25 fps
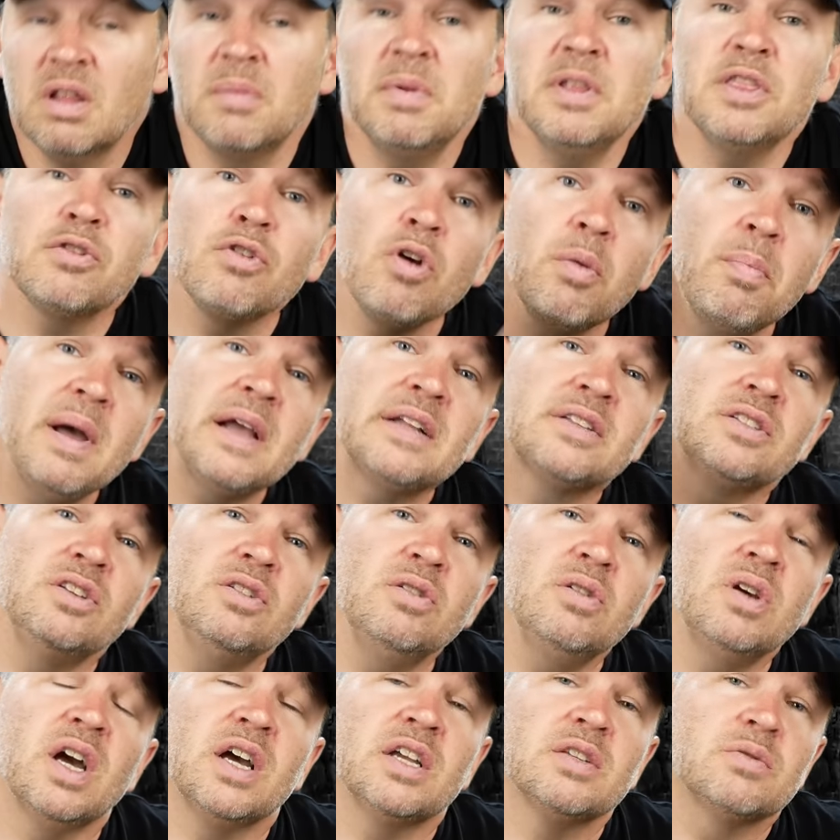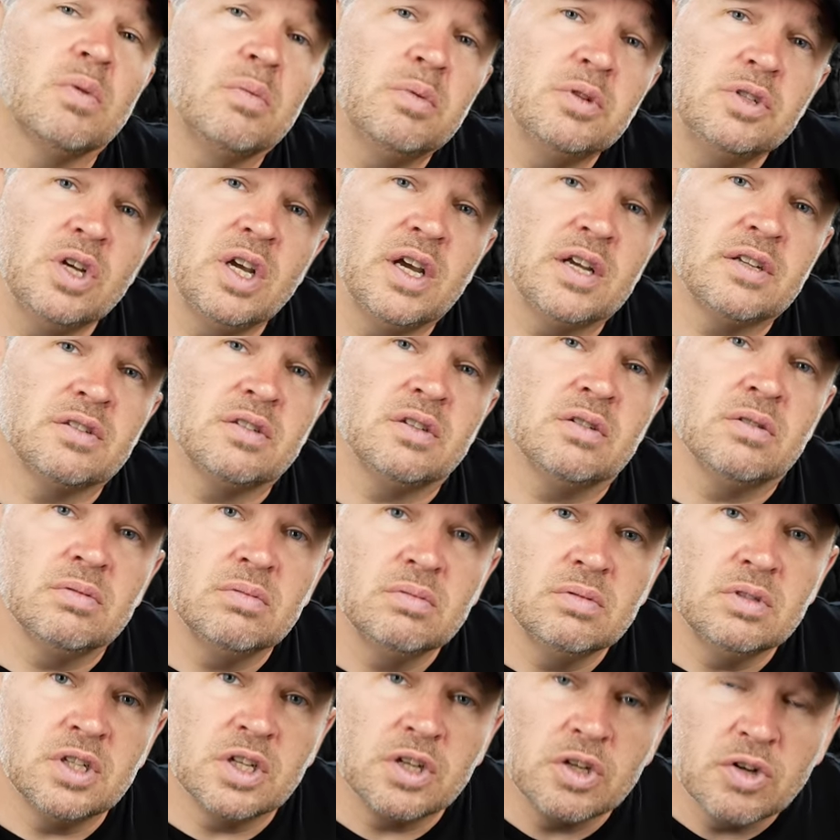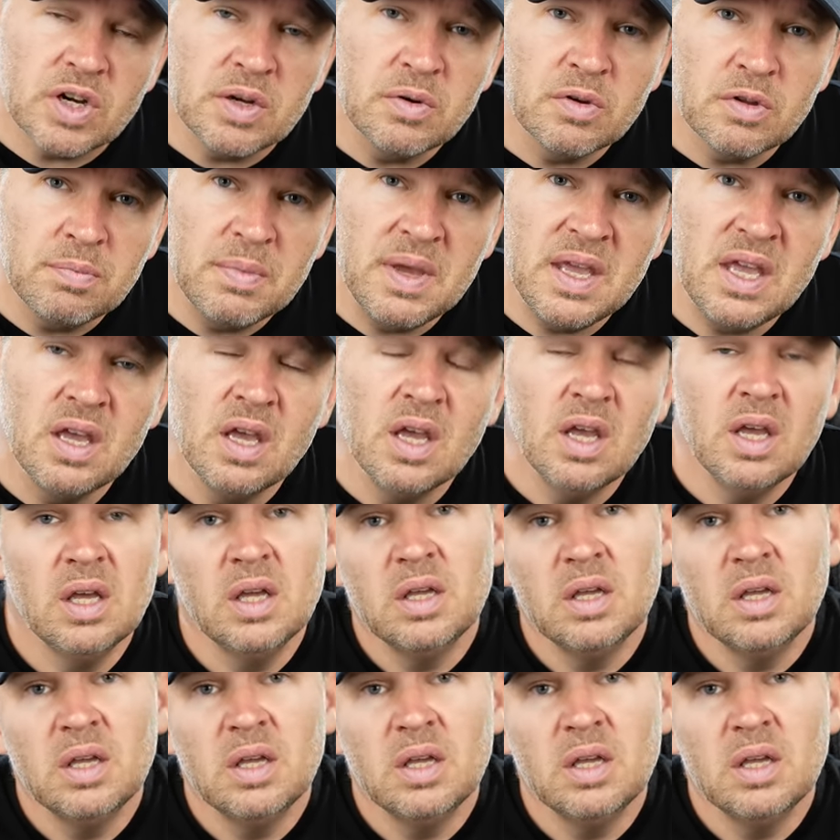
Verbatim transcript: Let me throw it back to you guys. What would you guys do? Do you agree with me?